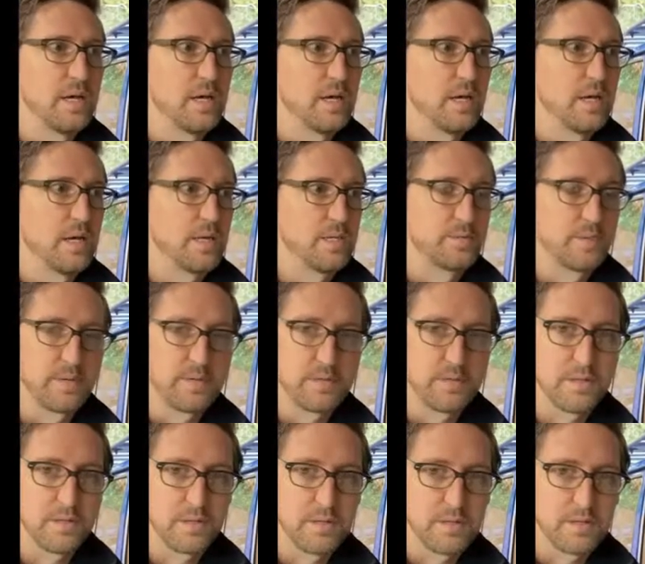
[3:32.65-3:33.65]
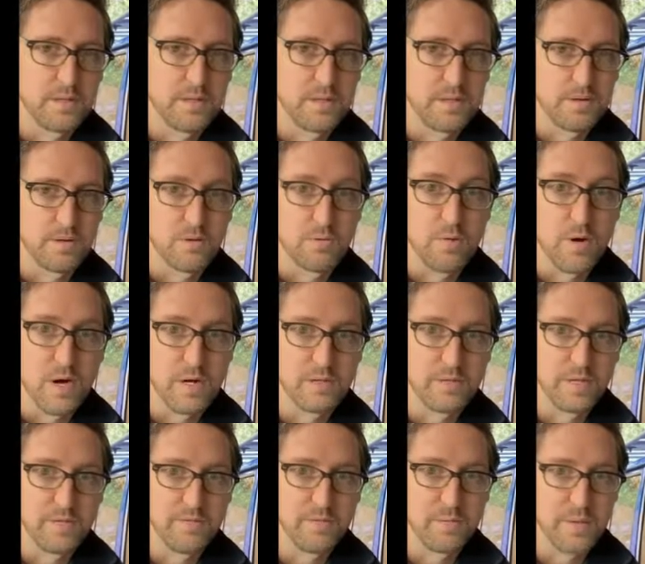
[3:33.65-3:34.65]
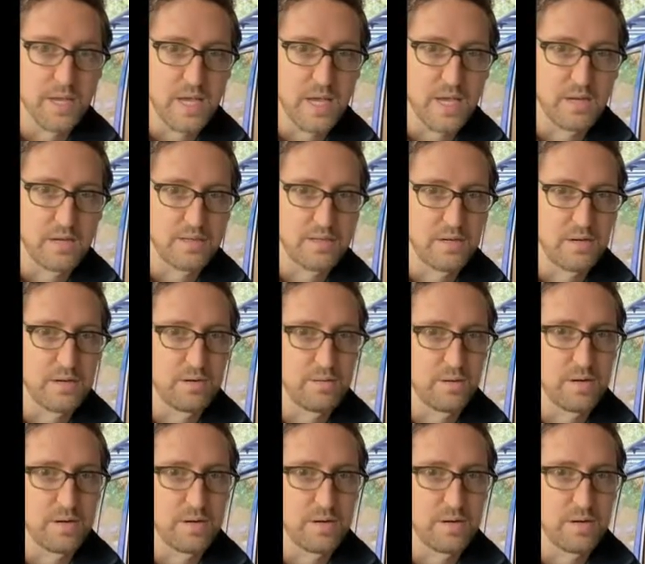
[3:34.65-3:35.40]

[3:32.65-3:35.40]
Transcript: especially the, you know, garage level mechanics here.